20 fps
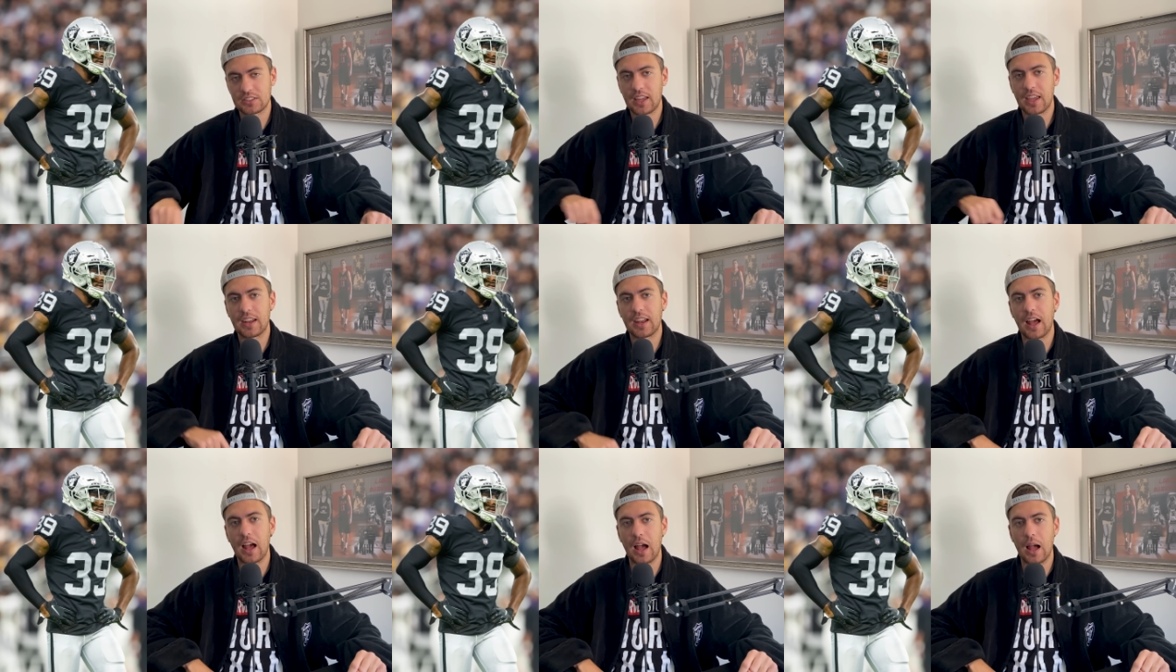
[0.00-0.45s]

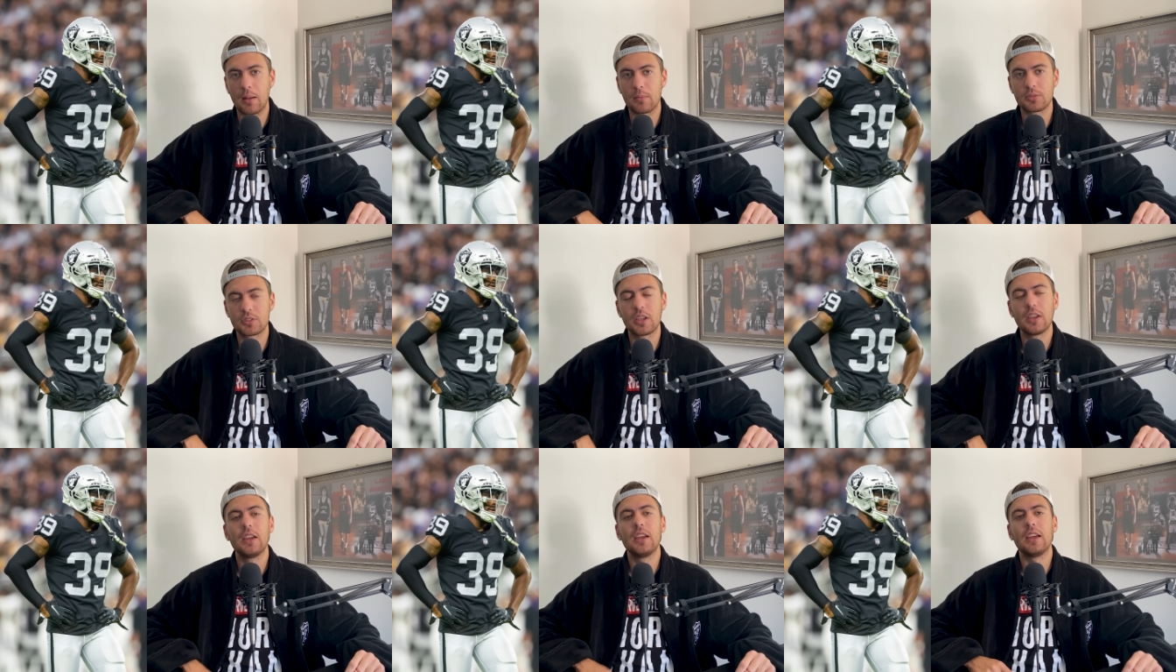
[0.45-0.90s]
Nate
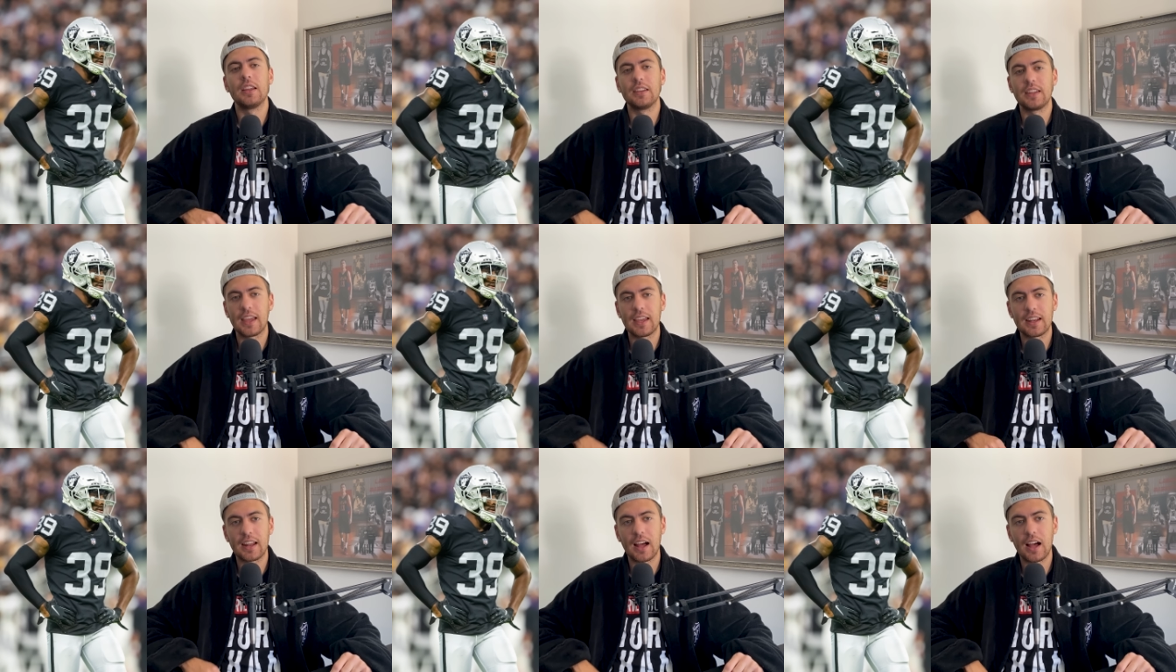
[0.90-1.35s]
Hobbs.
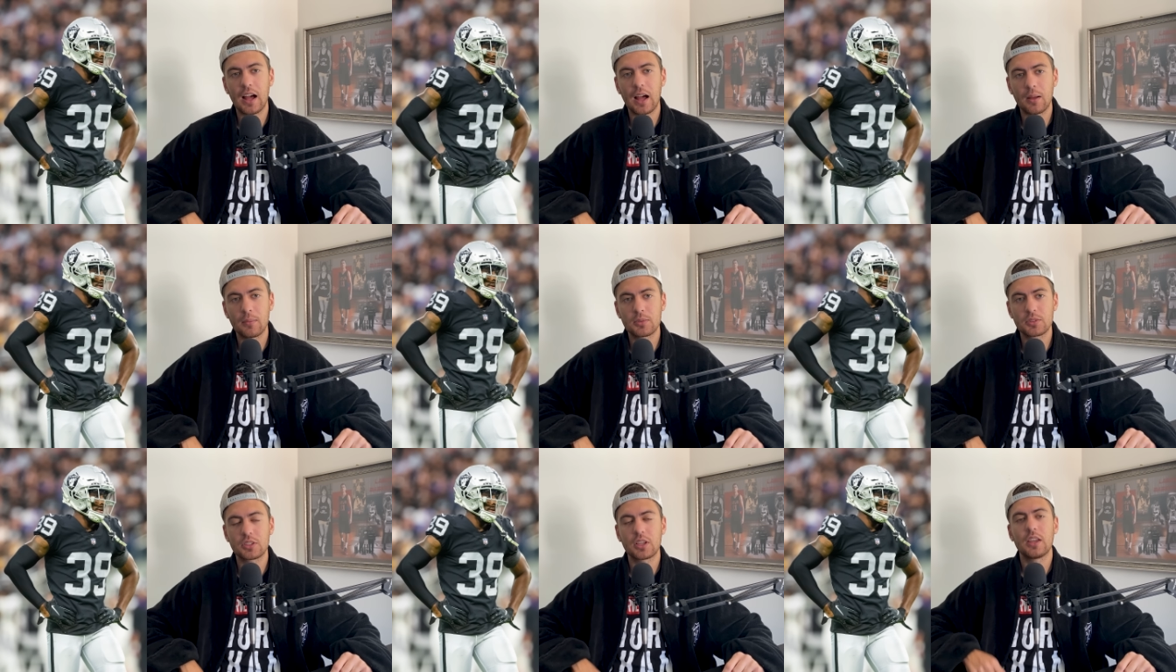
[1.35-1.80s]
Nate
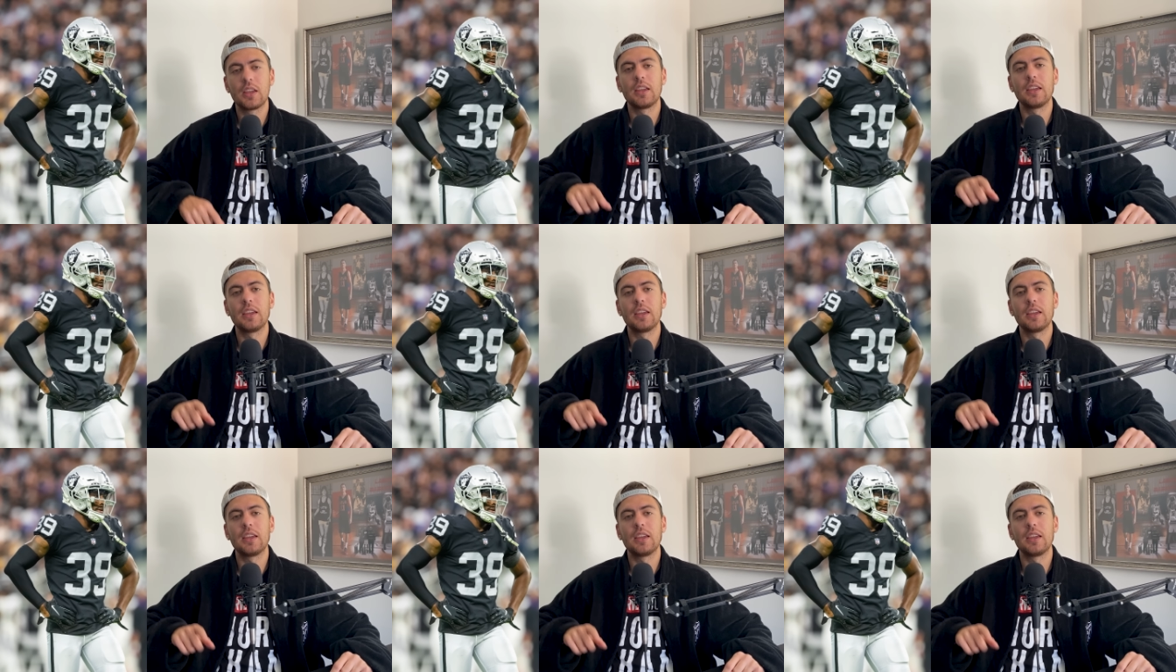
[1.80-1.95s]
Hobbs